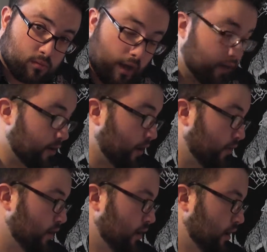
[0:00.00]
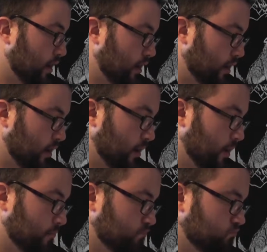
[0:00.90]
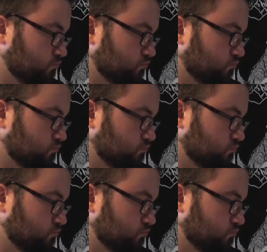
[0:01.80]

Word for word: I don't know. Um,